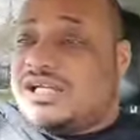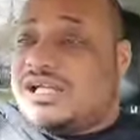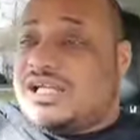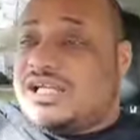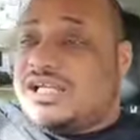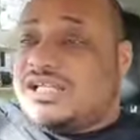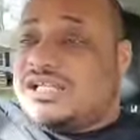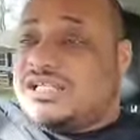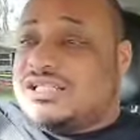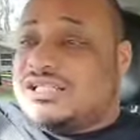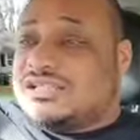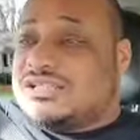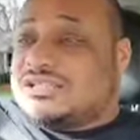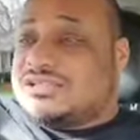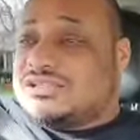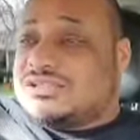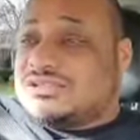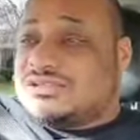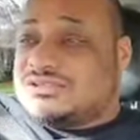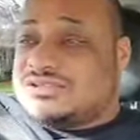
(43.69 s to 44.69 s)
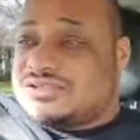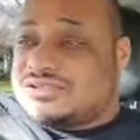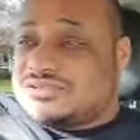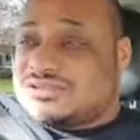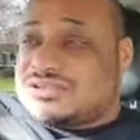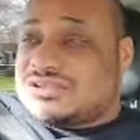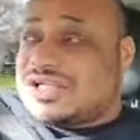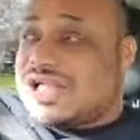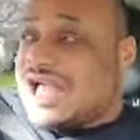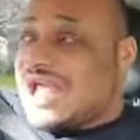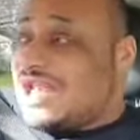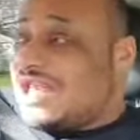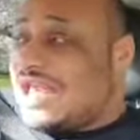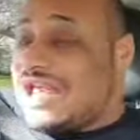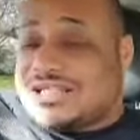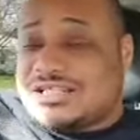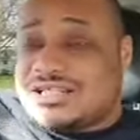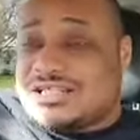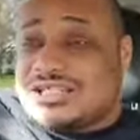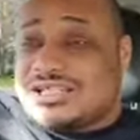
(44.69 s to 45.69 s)
And I
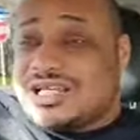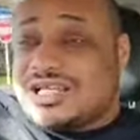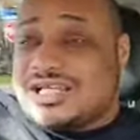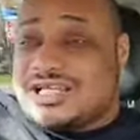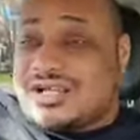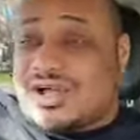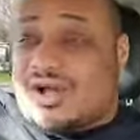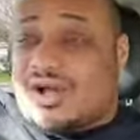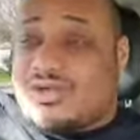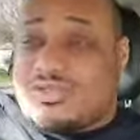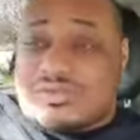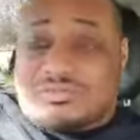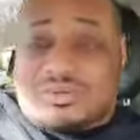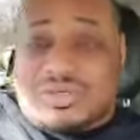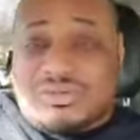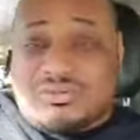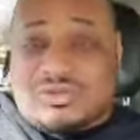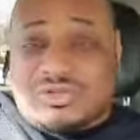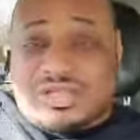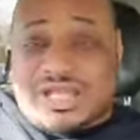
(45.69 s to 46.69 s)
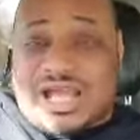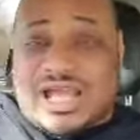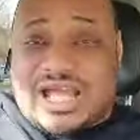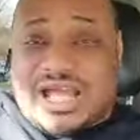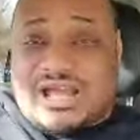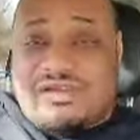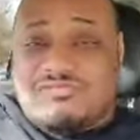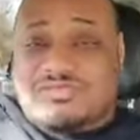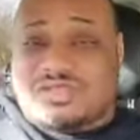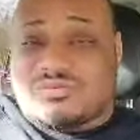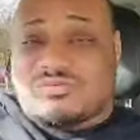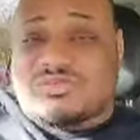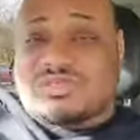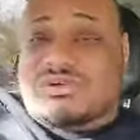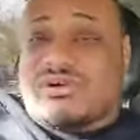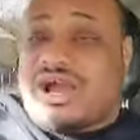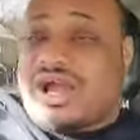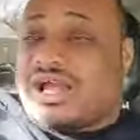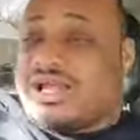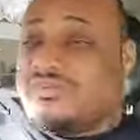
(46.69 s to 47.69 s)
like to thank all the people that have
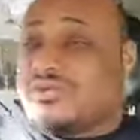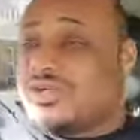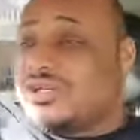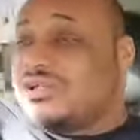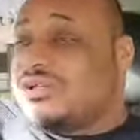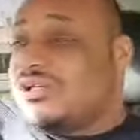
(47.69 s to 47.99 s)
subscribed.